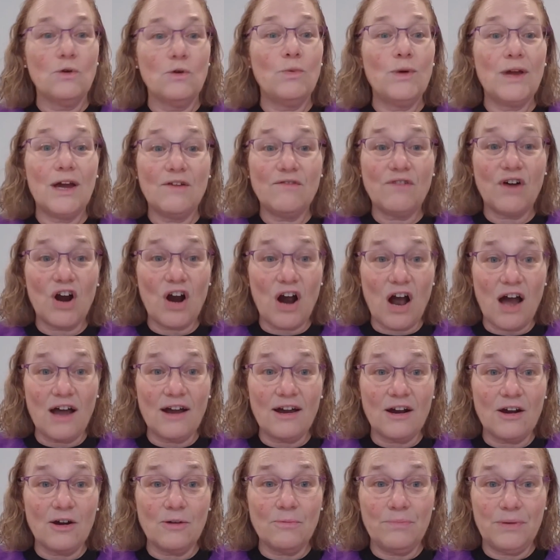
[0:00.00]
We have our
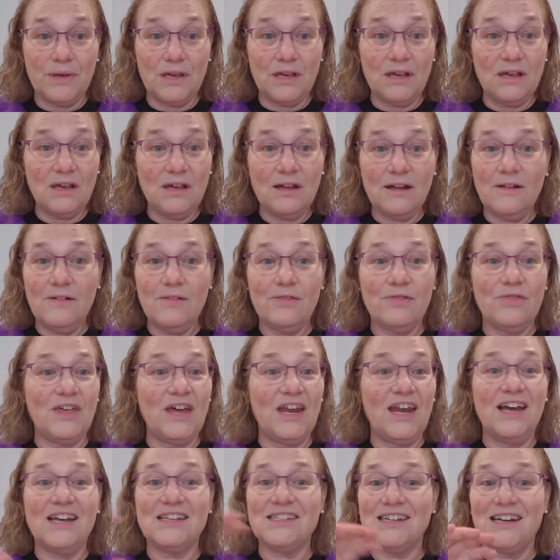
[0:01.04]
IRB
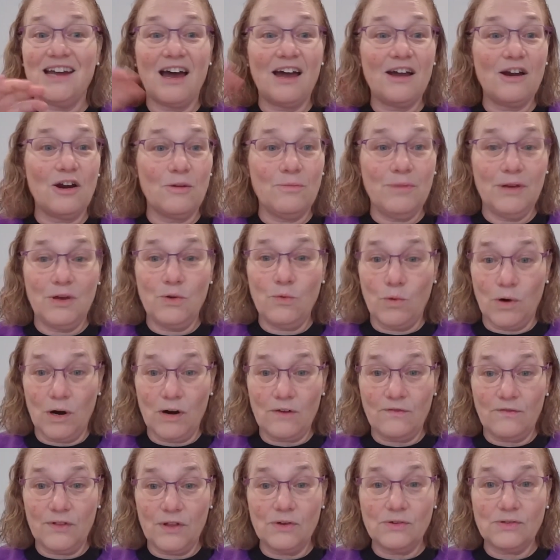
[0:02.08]
that has an IRB
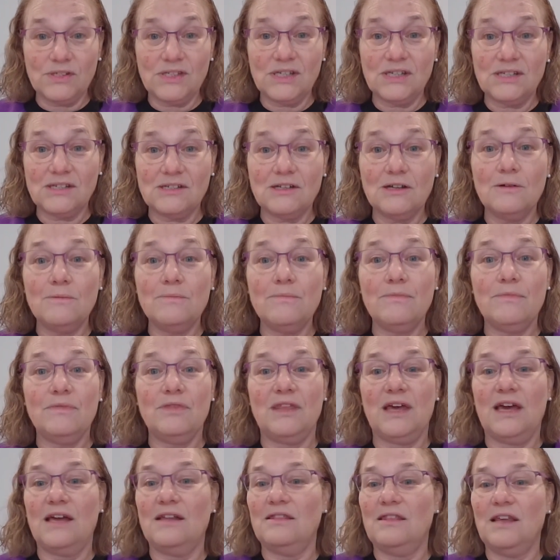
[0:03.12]
workflow system
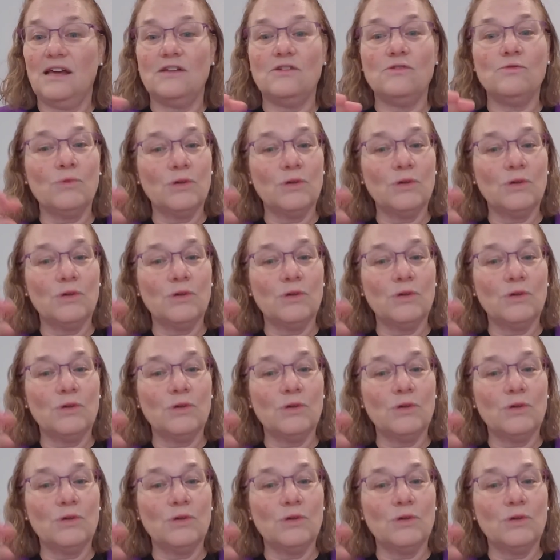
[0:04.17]
that